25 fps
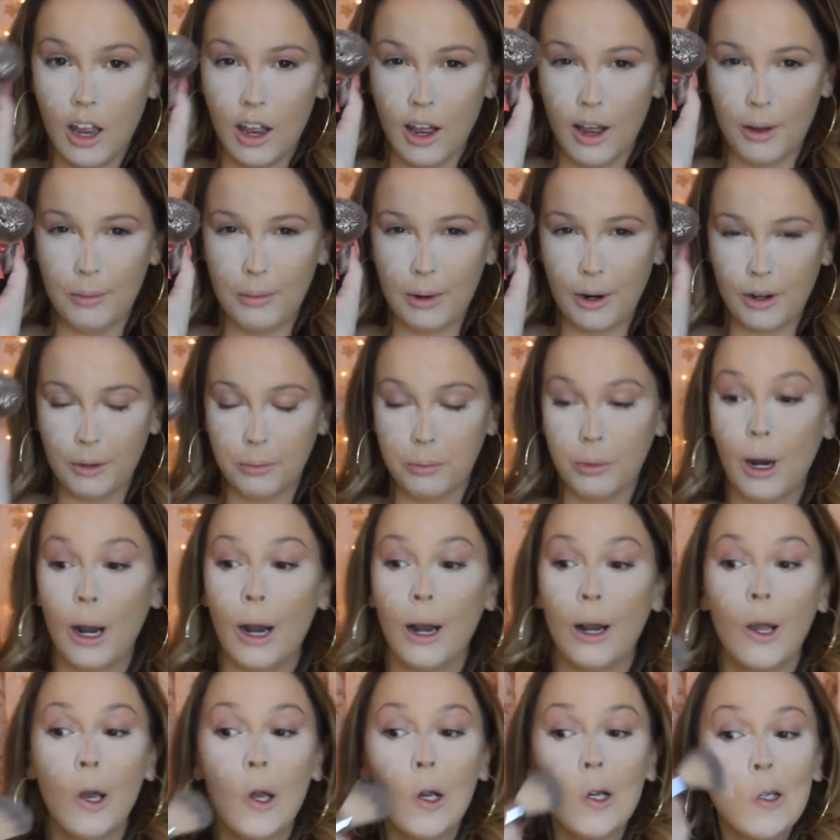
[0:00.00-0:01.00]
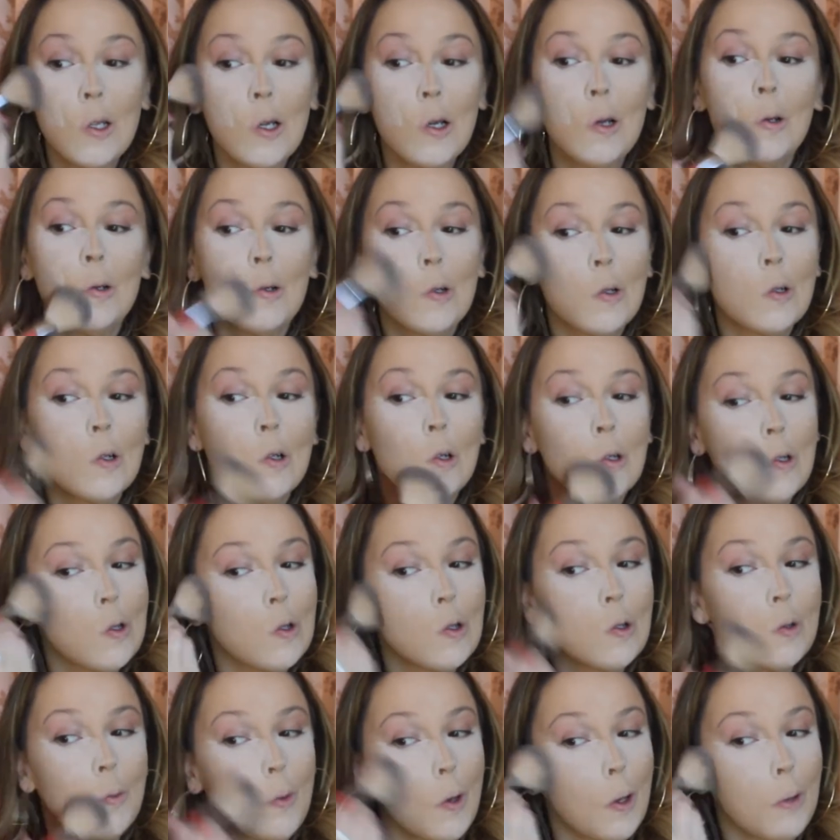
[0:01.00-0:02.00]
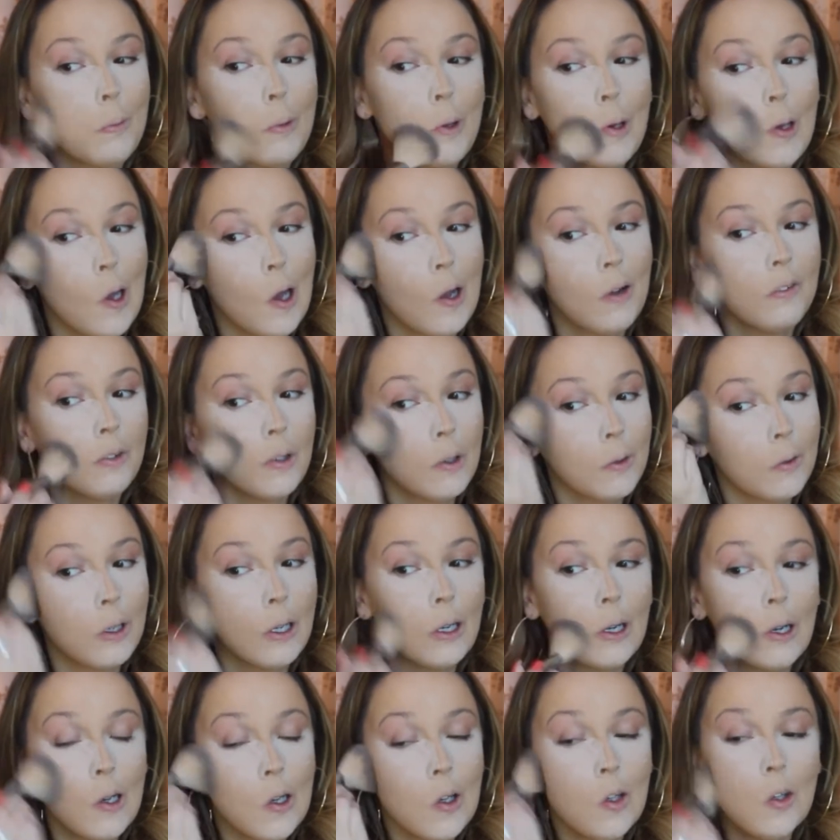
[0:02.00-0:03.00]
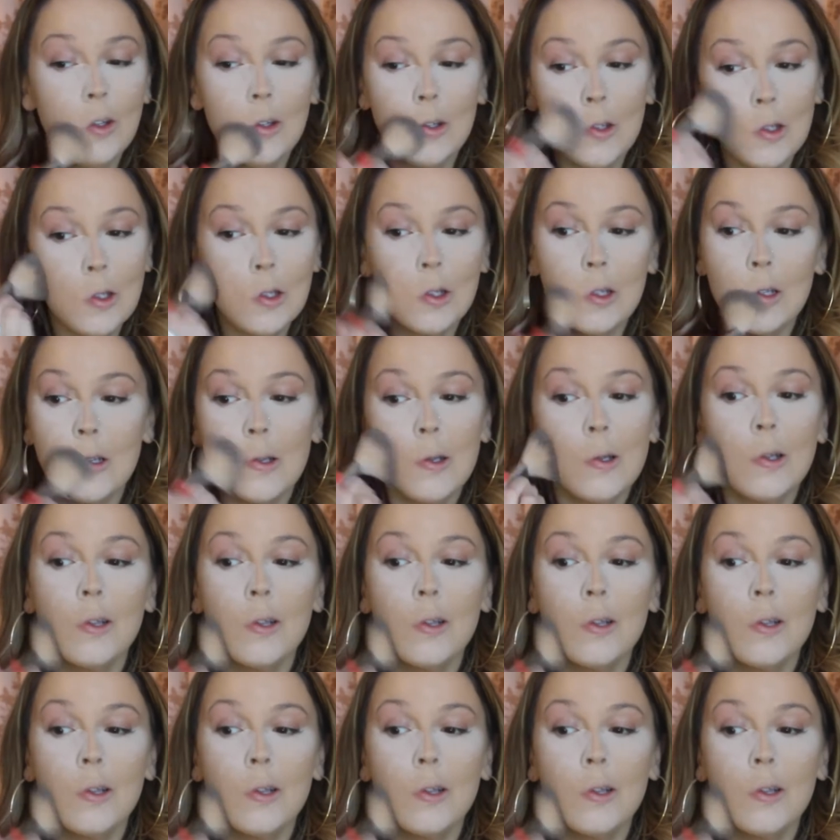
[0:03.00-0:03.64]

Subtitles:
amount of product, and I'm just going to swipe it everywhere else.